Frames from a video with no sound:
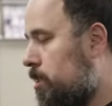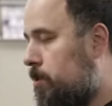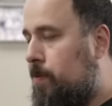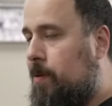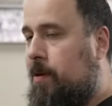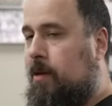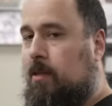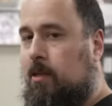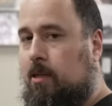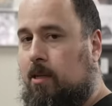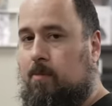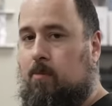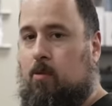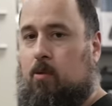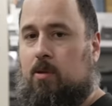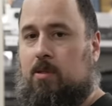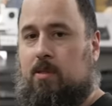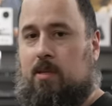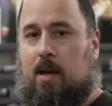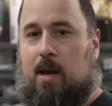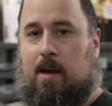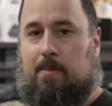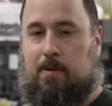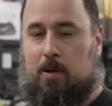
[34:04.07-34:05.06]
to spend a little more
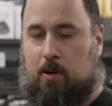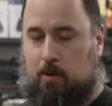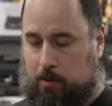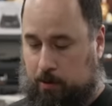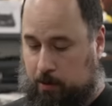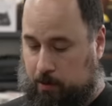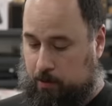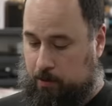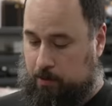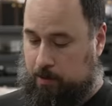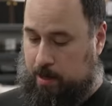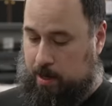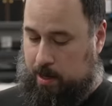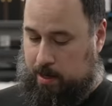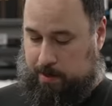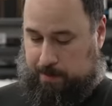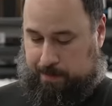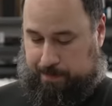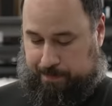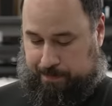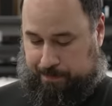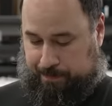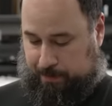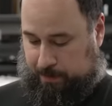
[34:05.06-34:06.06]
time going through that
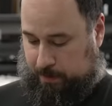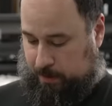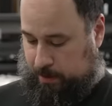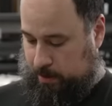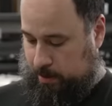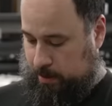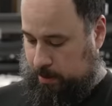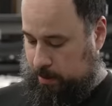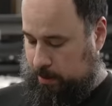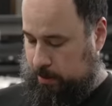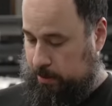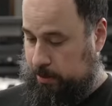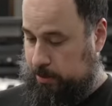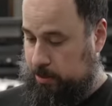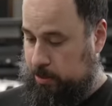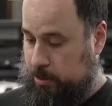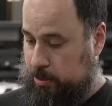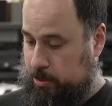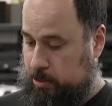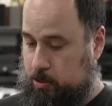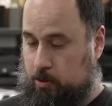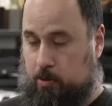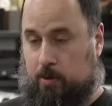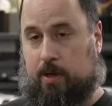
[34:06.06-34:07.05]
and
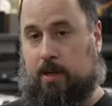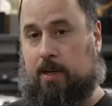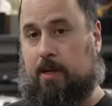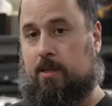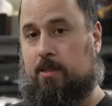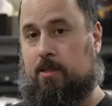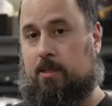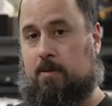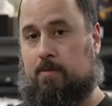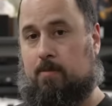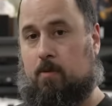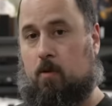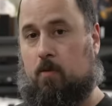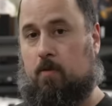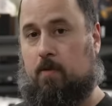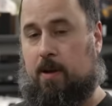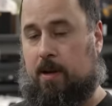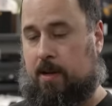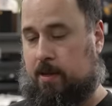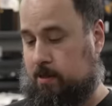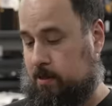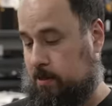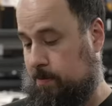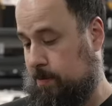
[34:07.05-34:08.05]
listening to it against the
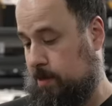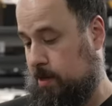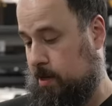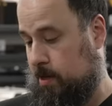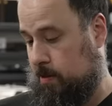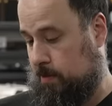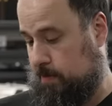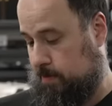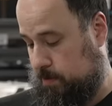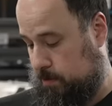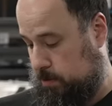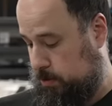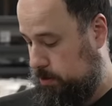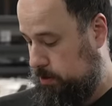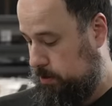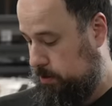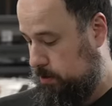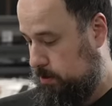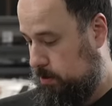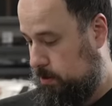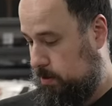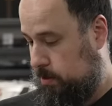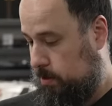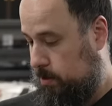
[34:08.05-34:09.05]
MoFi and some of the other
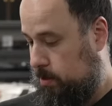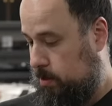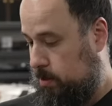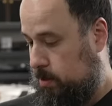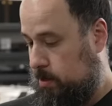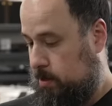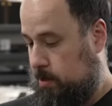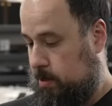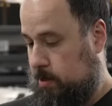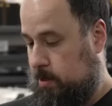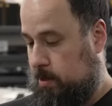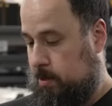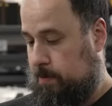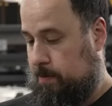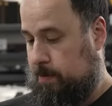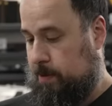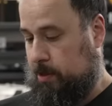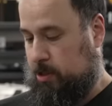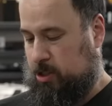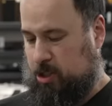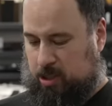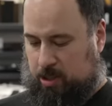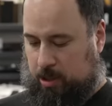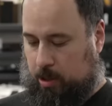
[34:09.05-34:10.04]
versions.
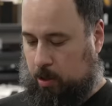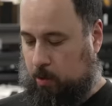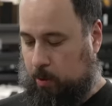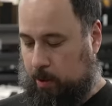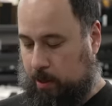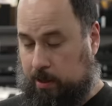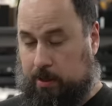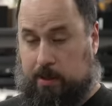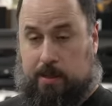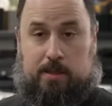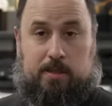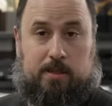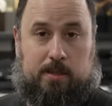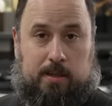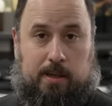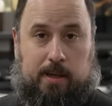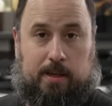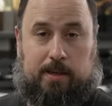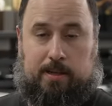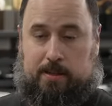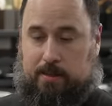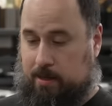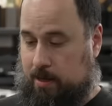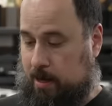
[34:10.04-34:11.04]
But just a quick listen,
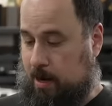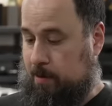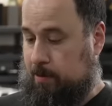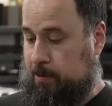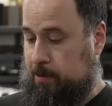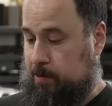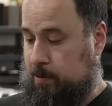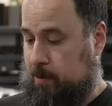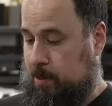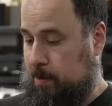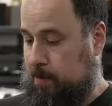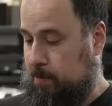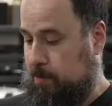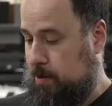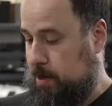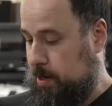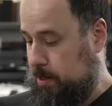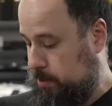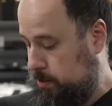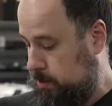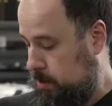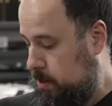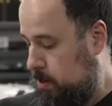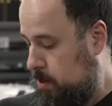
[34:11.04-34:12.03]
like I said, I was pretty
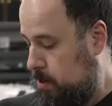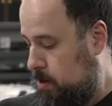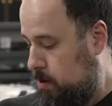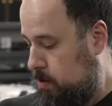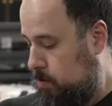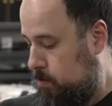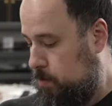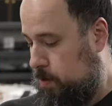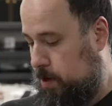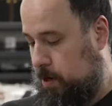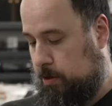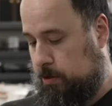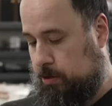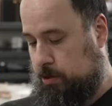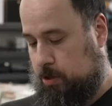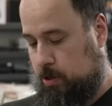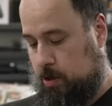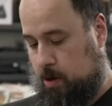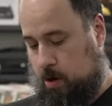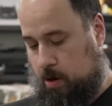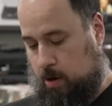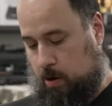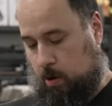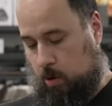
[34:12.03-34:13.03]
impressed. Ringo
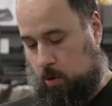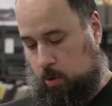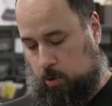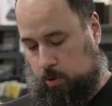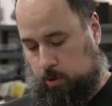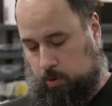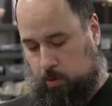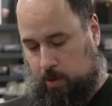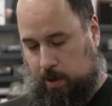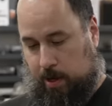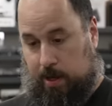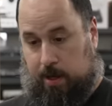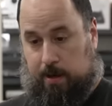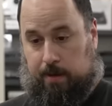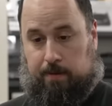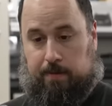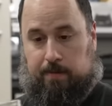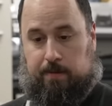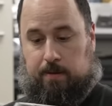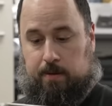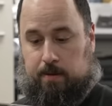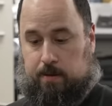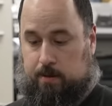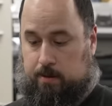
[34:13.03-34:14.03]
Starr, Old
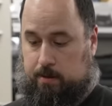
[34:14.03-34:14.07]
Wave